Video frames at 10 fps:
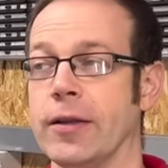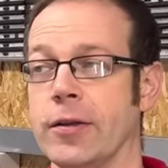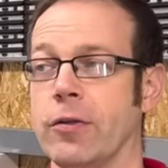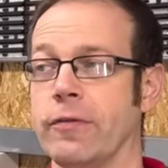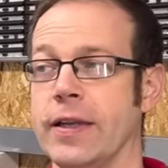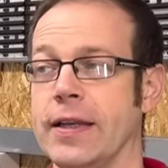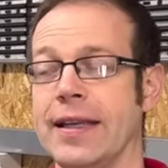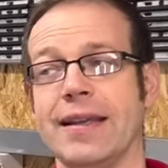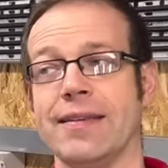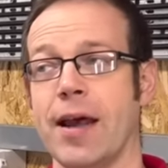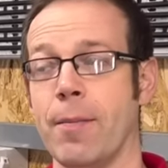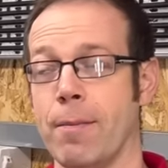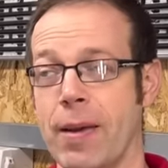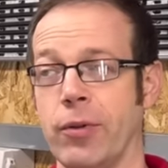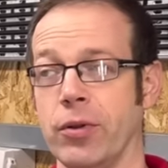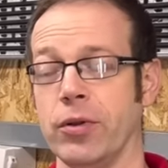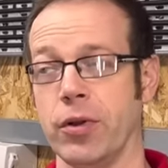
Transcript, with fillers: a dolphin is a mammal,